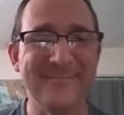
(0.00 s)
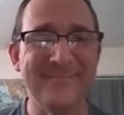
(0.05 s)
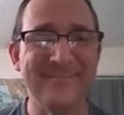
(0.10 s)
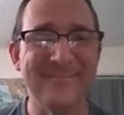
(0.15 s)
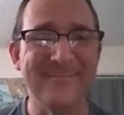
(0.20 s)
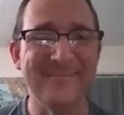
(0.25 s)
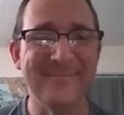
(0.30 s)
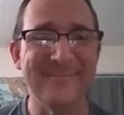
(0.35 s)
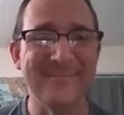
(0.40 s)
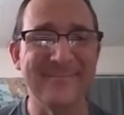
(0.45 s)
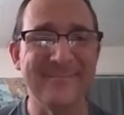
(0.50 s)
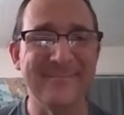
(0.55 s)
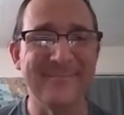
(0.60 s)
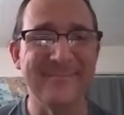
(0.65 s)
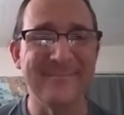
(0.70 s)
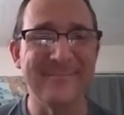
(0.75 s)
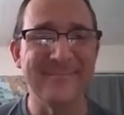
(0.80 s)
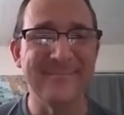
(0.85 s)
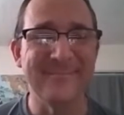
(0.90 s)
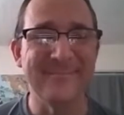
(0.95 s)

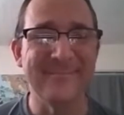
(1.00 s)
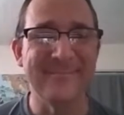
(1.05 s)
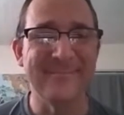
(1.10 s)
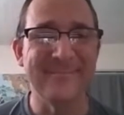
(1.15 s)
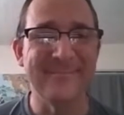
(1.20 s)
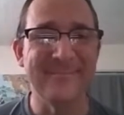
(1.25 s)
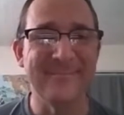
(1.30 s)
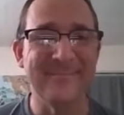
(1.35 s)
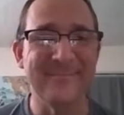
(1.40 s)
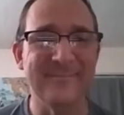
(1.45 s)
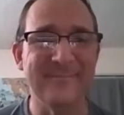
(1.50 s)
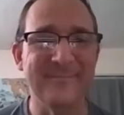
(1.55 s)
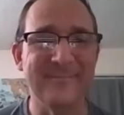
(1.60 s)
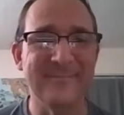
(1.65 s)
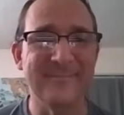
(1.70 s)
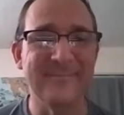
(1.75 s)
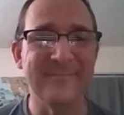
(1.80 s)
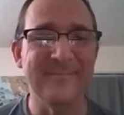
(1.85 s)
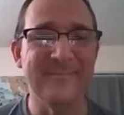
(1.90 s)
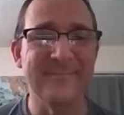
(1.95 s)

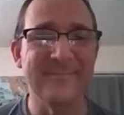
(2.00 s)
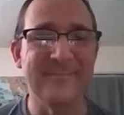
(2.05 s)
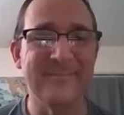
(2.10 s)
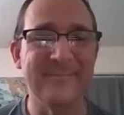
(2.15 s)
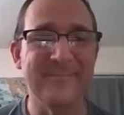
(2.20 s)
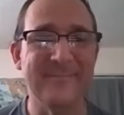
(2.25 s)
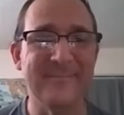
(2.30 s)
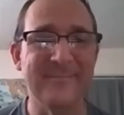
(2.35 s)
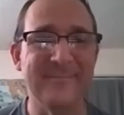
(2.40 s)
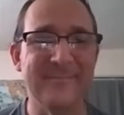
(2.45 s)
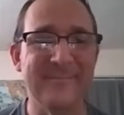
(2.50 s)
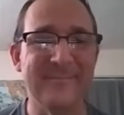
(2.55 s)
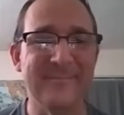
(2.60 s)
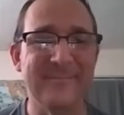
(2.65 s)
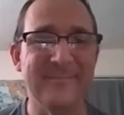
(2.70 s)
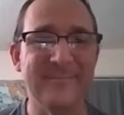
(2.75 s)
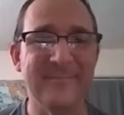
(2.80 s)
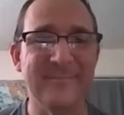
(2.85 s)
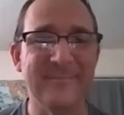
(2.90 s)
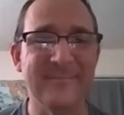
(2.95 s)

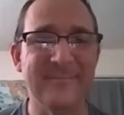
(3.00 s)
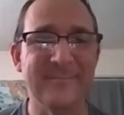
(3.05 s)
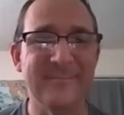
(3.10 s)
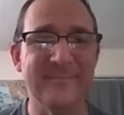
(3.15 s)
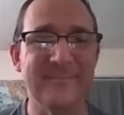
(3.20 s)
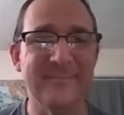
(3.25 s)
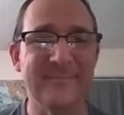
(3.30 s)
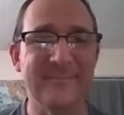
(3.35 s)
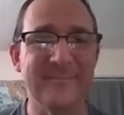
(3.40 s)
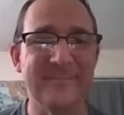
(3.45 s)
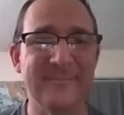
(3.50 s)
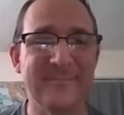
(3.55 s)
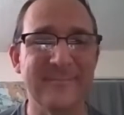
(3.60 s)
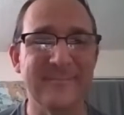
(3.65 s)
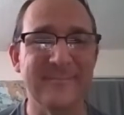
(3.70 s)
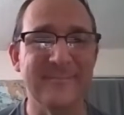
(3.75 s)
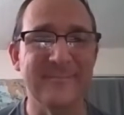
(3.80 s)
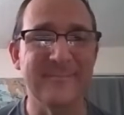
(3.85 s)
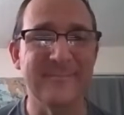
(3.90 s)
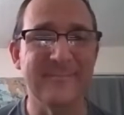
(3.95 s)

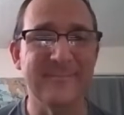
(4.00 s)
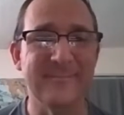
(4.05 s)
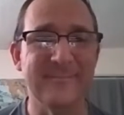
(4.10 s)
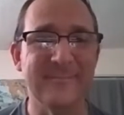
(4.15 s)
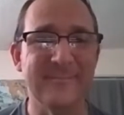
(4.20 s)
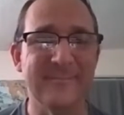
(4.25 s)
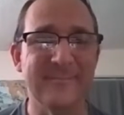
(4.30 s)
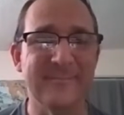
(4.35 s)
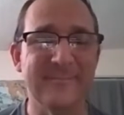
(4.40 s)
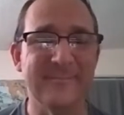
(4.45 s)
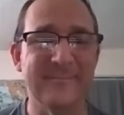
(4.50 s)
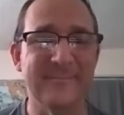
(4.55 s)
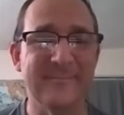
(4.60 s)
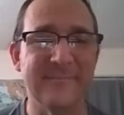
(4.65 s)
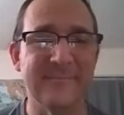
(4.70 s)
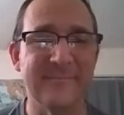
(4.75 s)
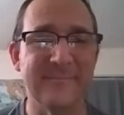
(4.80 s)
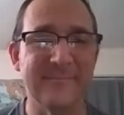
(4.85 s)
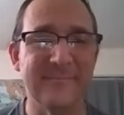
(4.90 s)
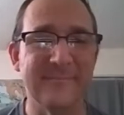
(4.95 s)

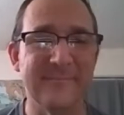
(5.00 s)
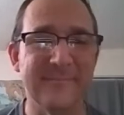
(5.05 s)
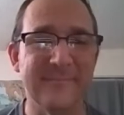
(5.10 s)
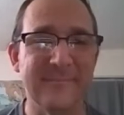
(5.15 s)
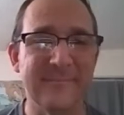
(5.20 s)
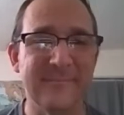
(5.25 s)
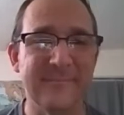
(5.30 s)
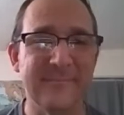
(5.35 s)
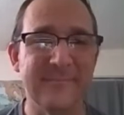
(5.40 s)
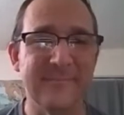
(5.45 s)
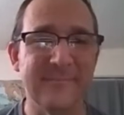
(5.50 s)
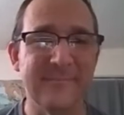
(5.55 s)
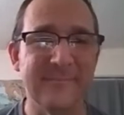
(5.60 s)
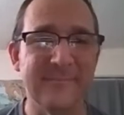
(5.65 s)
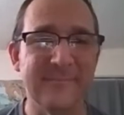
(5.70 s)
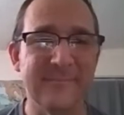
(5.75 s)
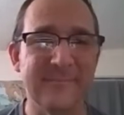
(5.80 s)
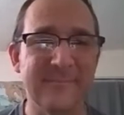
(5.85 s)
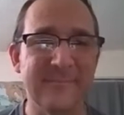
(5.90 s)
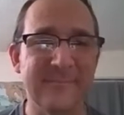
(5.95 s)

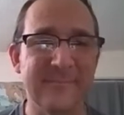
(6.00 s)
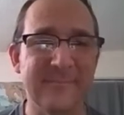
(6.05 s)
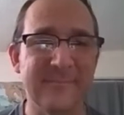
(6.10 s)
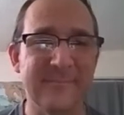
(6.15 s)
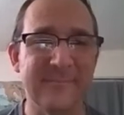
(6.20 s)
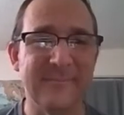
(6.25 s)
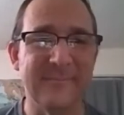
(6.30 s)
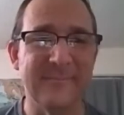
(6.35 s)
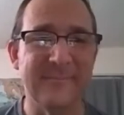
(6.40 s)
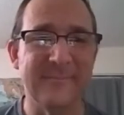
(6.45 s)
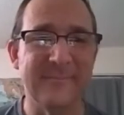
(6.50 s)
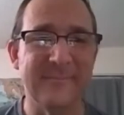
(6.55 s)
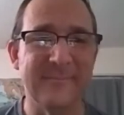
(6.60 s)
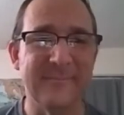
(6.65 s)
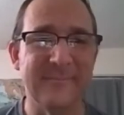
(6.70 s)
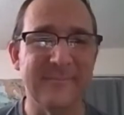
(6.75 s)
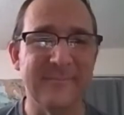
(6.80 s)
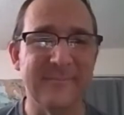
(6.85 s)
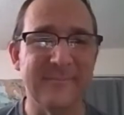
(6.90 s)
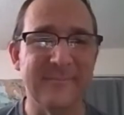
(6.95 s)

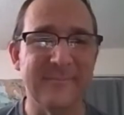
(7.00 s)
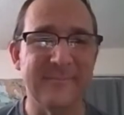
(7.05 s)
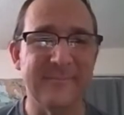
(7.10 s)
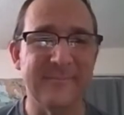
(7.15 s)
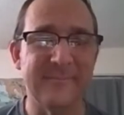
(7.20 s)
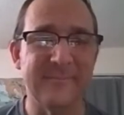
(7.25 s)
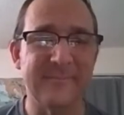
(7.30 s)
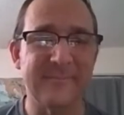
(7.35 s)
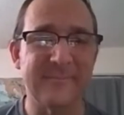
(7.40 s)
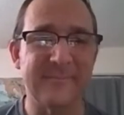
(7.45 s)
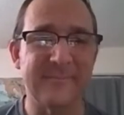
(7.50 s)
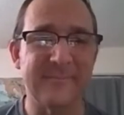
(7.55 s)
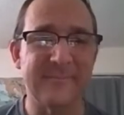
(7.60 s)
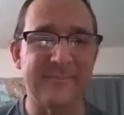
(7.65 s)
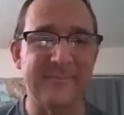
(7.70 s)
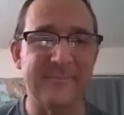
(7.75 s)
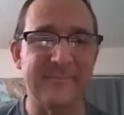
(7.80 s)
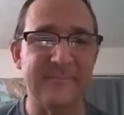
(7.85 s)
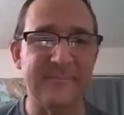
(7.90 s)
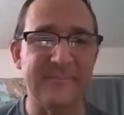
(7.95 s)
The person shown says nothing.